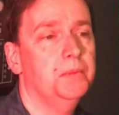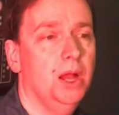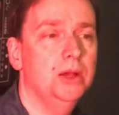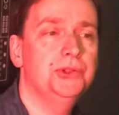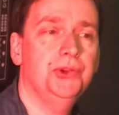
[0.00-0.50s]

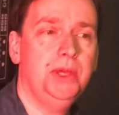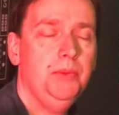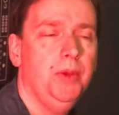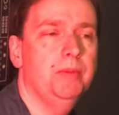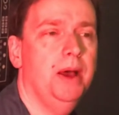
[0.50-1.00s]
Also,
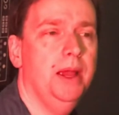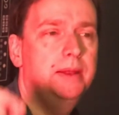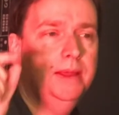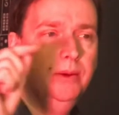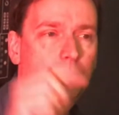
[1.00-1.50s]
keep in
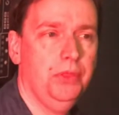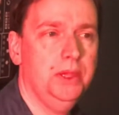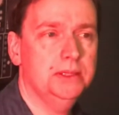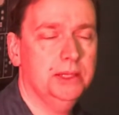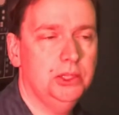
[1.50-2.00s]
mind that with
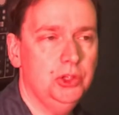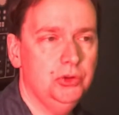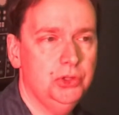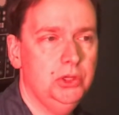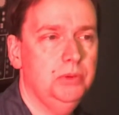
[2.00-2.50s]
things like
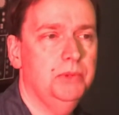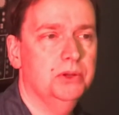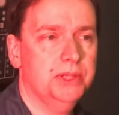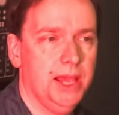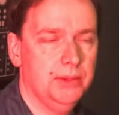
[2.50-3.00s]
YouTube,
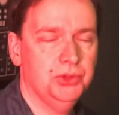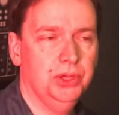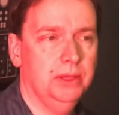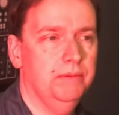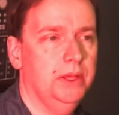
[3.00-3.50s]
there's
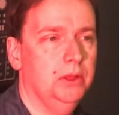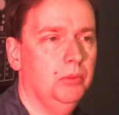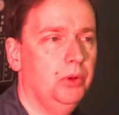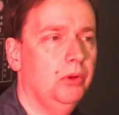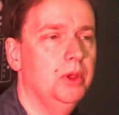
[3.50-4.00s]
captioning
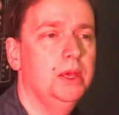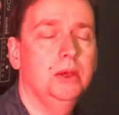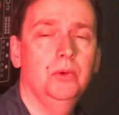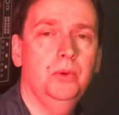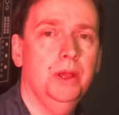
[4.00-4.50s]
available,
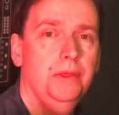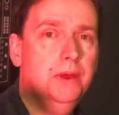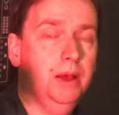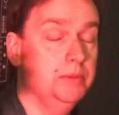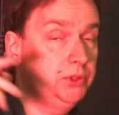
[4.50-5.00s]
with
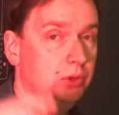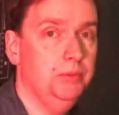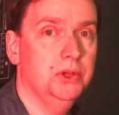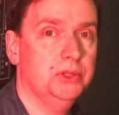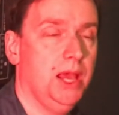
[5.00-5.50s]
um, Zoom,
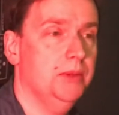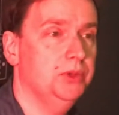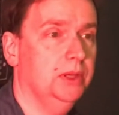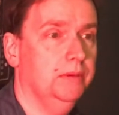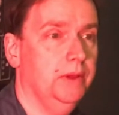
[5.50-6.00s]
there's
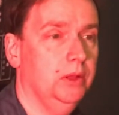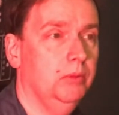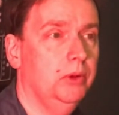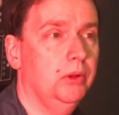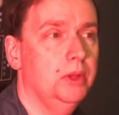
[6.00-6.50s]
captioning
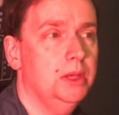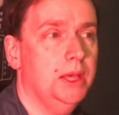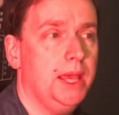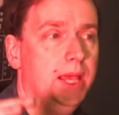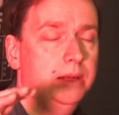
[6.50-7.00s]
available.
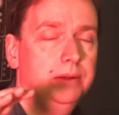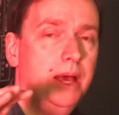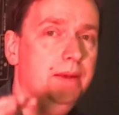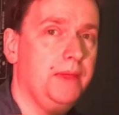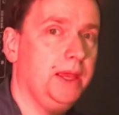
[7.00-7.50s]
And a
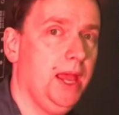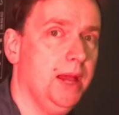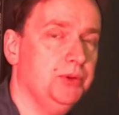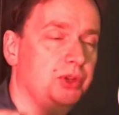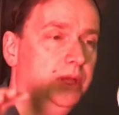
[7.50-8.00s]
lot of that
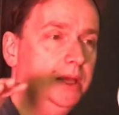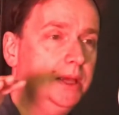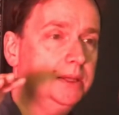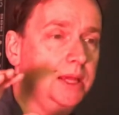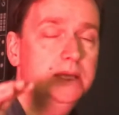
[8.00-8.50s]
captioning,
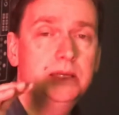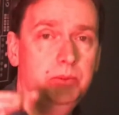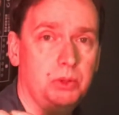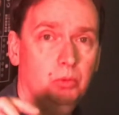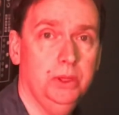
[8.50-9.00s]
it tends to
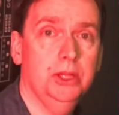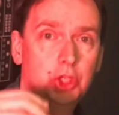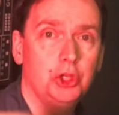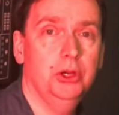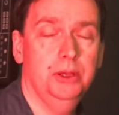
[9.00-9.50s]
be really
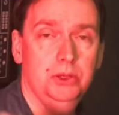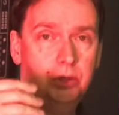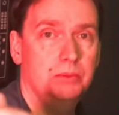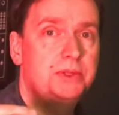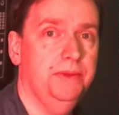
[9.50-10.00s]
good in
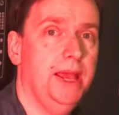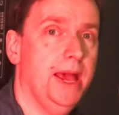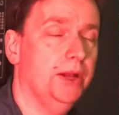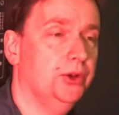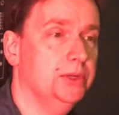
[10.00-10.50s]
terms of the
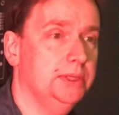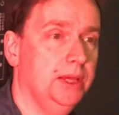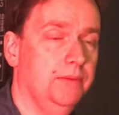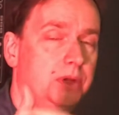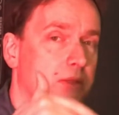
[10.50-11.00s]
accuracy.
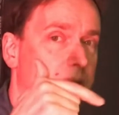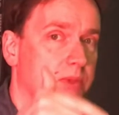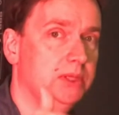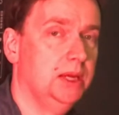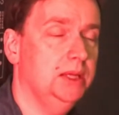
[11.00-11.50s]
I've done some
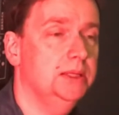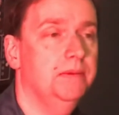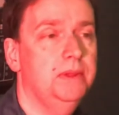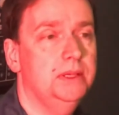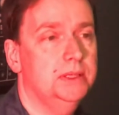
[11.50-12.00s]
studies
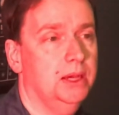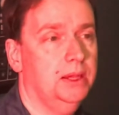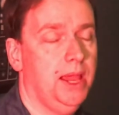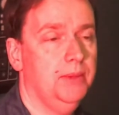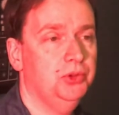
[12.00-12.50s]
of these uh,
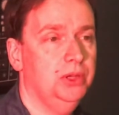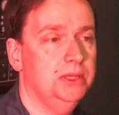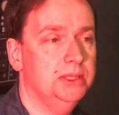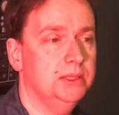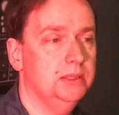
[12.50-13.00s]
captioning
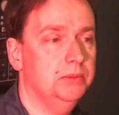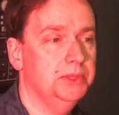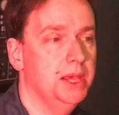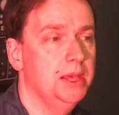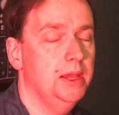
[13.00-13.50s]
systems,
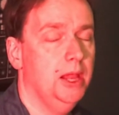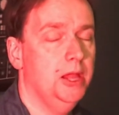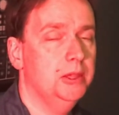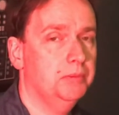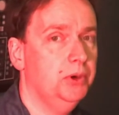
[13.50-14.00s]

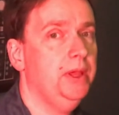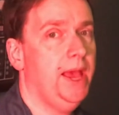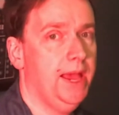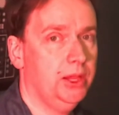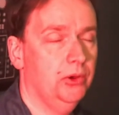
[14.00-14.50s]
and they're pretty
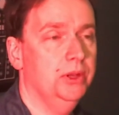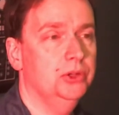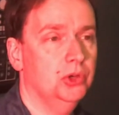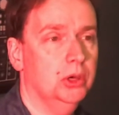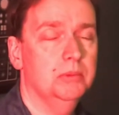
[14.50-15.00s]
accurate in
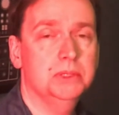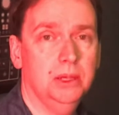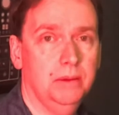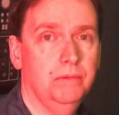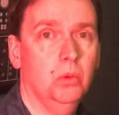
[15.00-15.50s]
terms
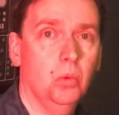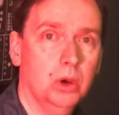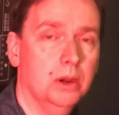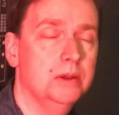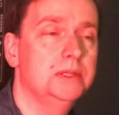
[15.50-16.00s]
of the
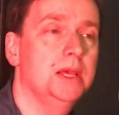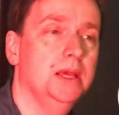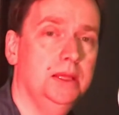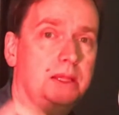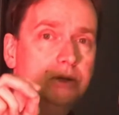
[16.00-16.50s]
words.
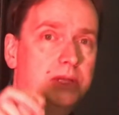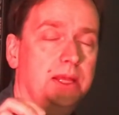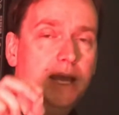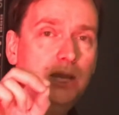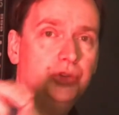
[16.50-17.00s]
There's an
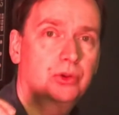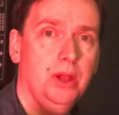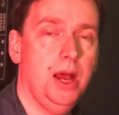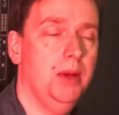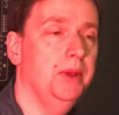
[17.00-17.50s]
occasional
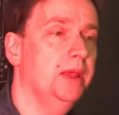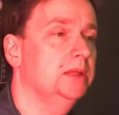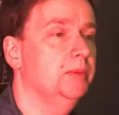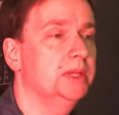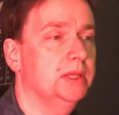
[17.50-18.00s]
comma
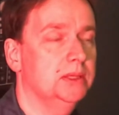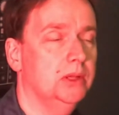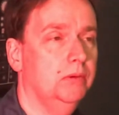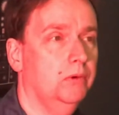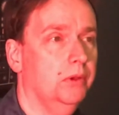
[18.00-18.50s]
that's missed and
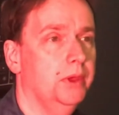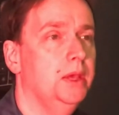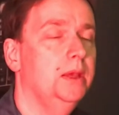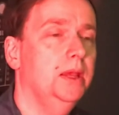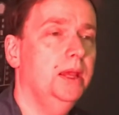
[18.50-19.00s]
so forth.
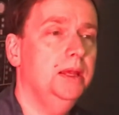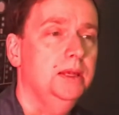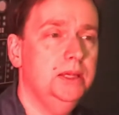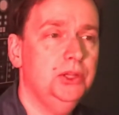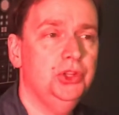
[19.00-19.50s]
In
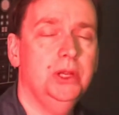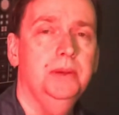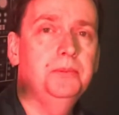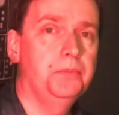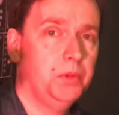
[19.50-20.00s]
addition,
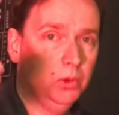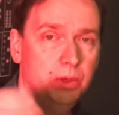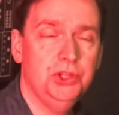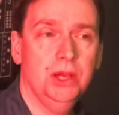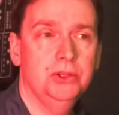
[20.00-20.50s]
question,
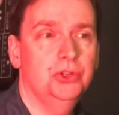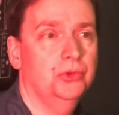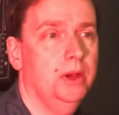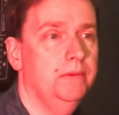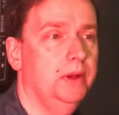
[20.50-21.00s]
reach out to
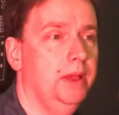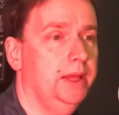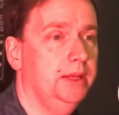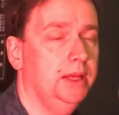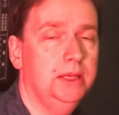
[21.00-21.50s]
Treva
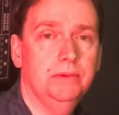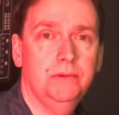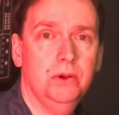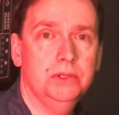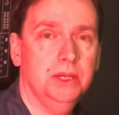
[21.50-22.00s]
and any of the
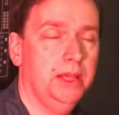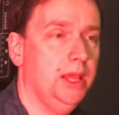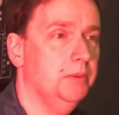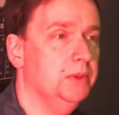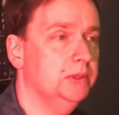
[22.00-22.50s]
folks on
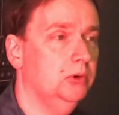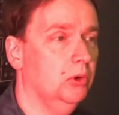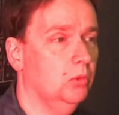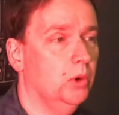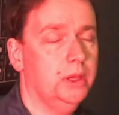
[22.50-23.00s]
campus who
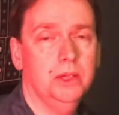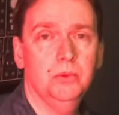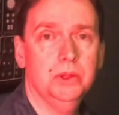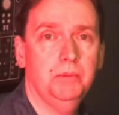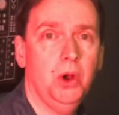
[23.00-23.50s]
are working
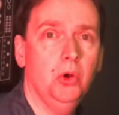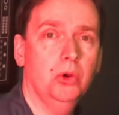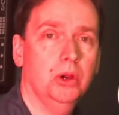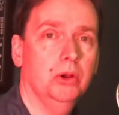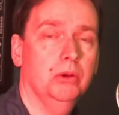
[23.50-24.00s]
with the
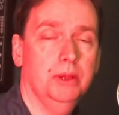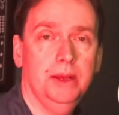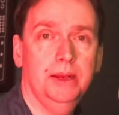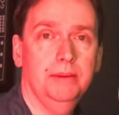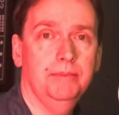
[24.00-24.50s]
POCR
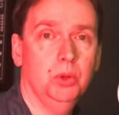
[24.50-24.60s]
um,